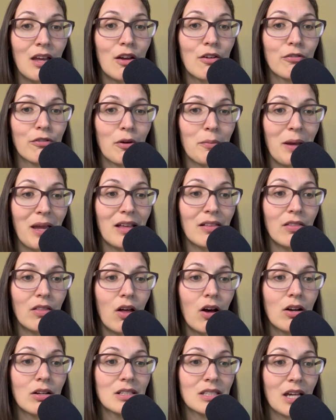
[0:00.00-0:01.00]
from a
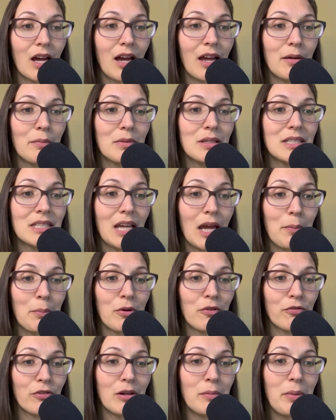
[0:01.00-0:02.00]
longtime
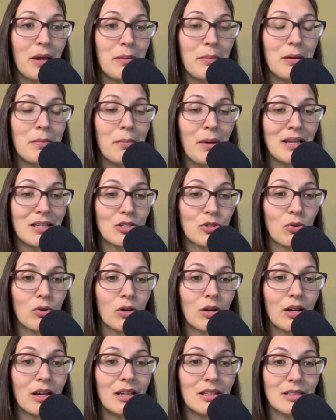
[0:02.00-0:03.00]
diaper free baby
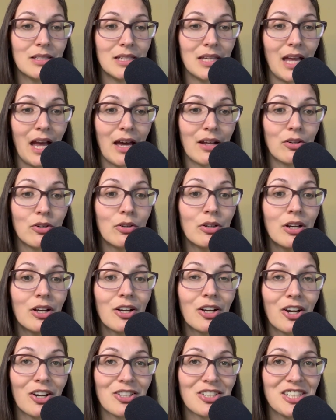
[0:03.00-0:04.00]
mentor in Seattle,
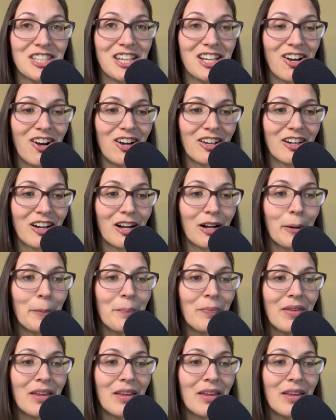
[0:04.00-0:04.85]
Kirsty Connor.